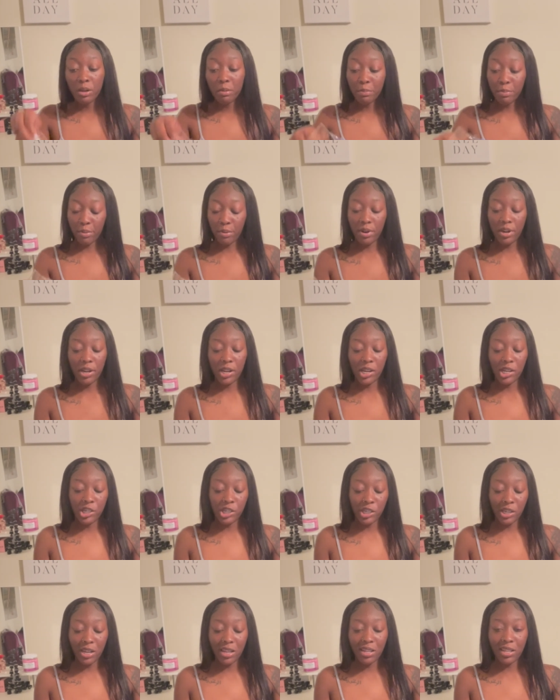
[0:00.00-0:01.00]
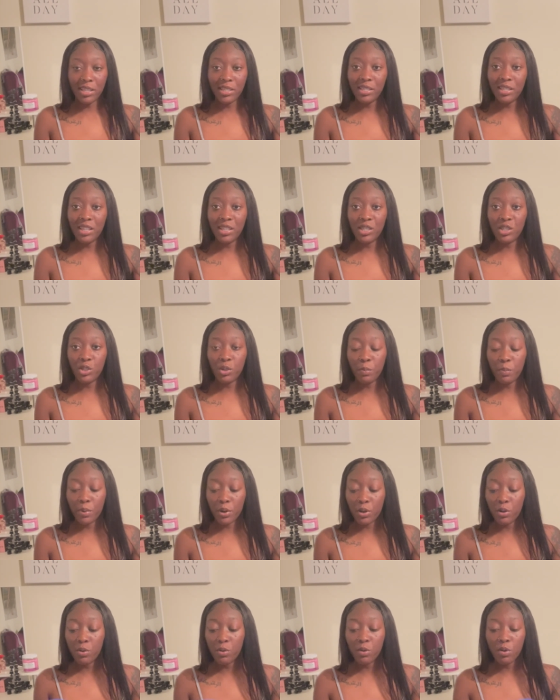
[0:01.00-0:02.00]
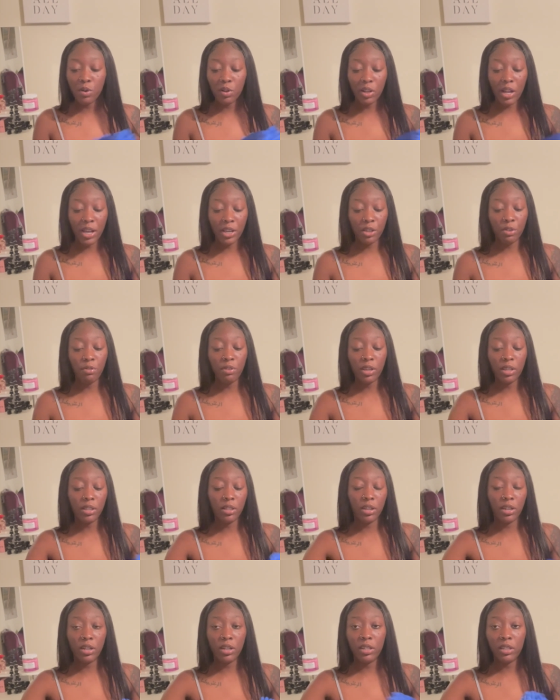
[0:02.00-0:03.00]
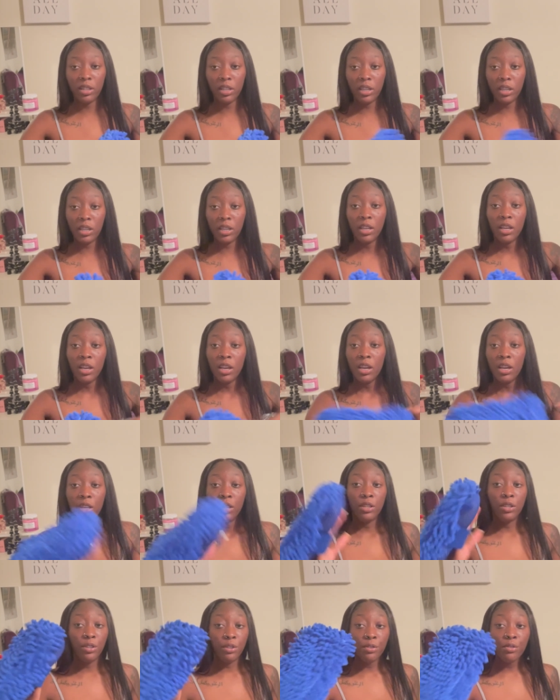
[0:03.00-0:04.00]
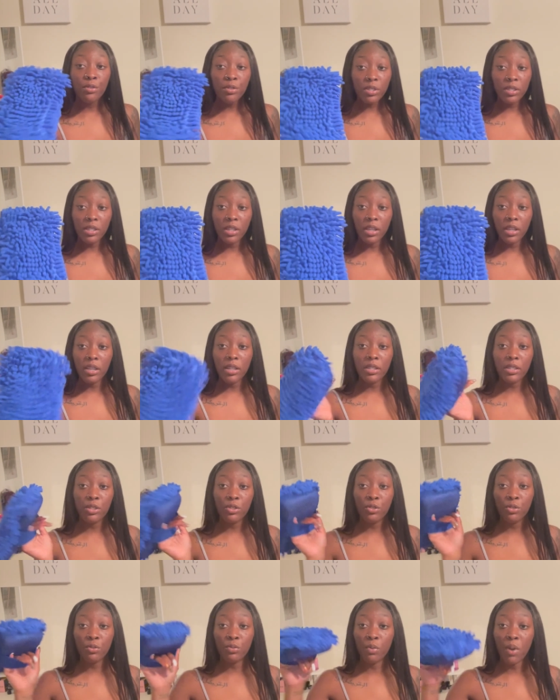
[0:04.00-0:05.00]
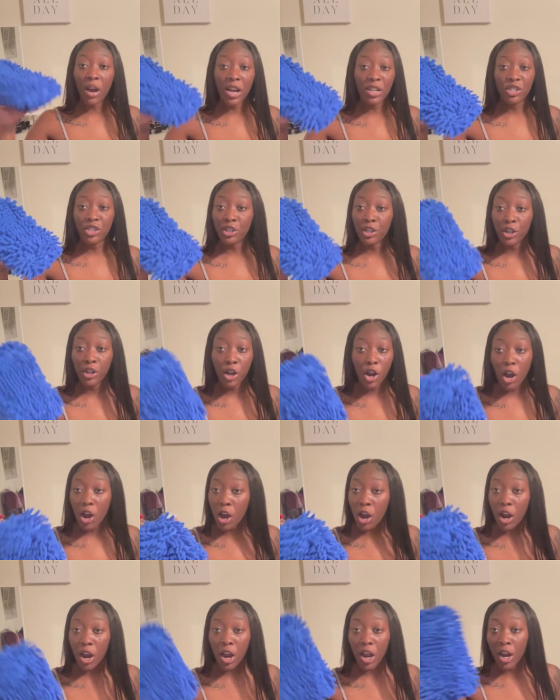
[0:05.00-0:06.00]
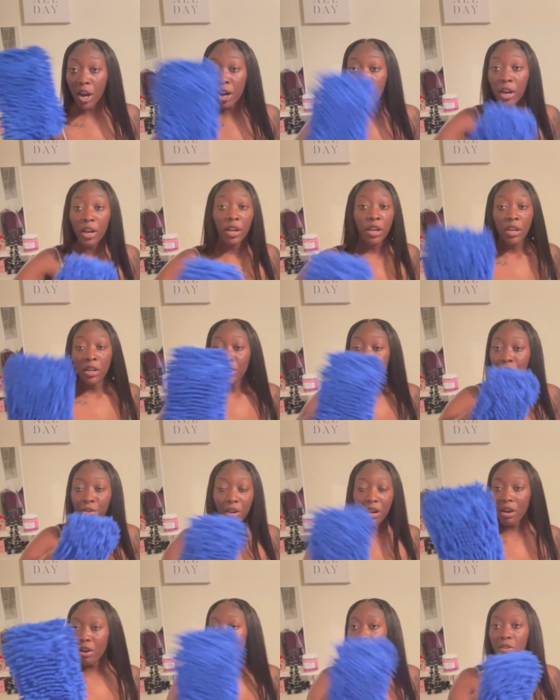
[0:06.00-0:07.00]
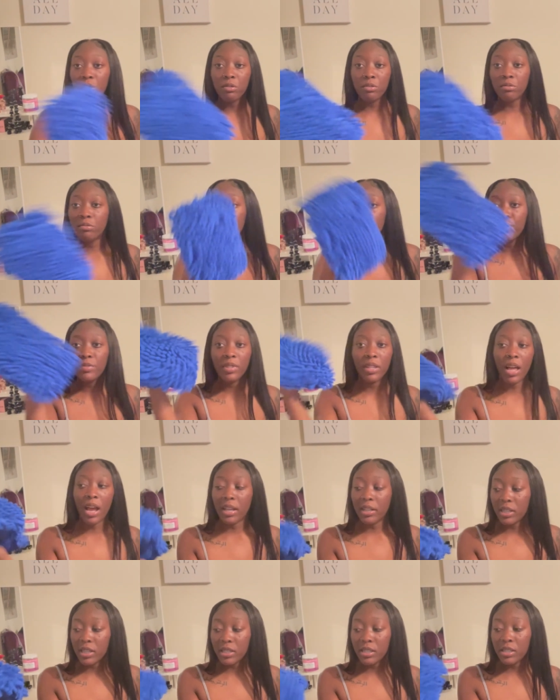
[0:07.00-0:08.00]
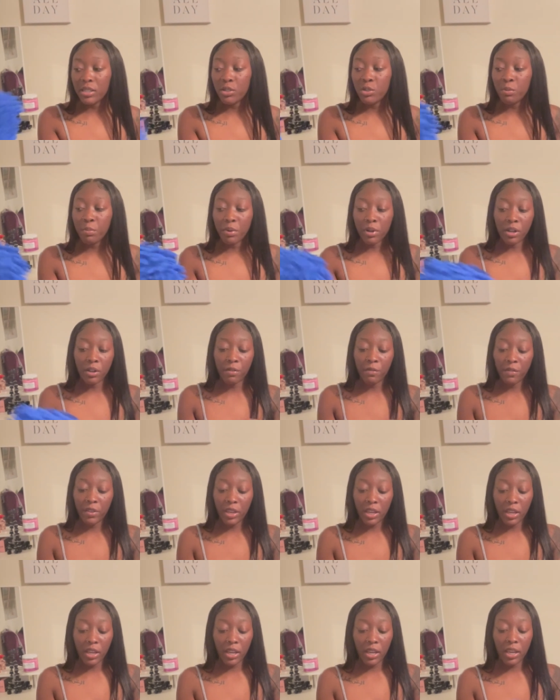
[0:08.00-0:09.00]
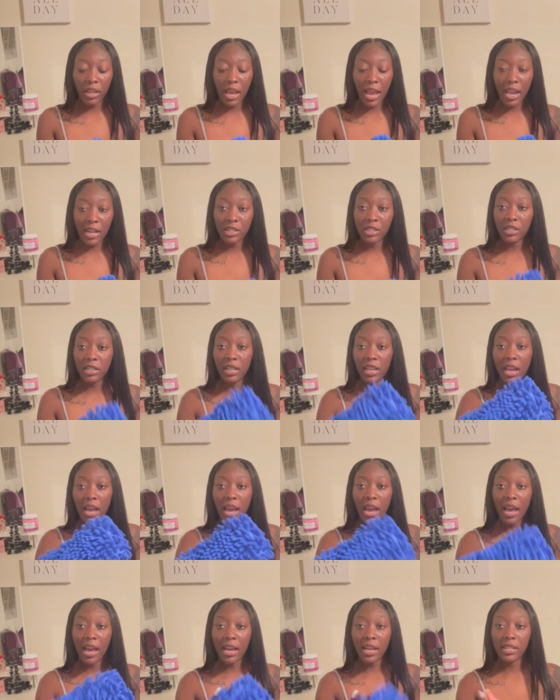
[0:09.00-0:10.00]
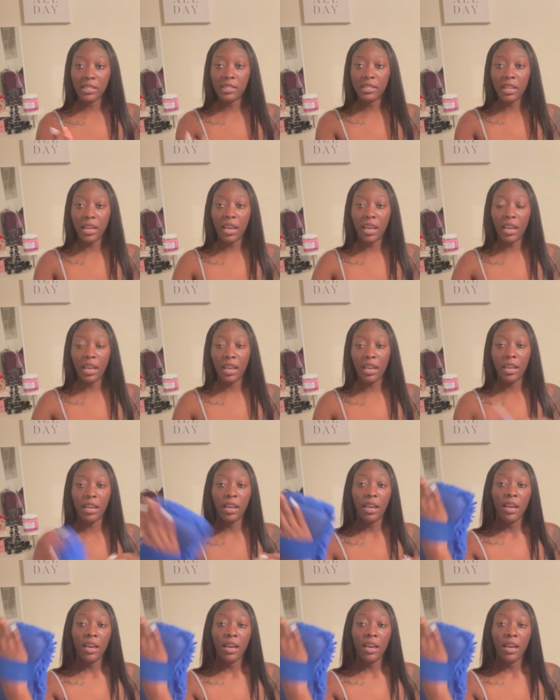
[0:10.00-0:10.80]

brush, and this is super cool. Like, you can literally use this to wash your car, you know, like this is super convenient. It actually has a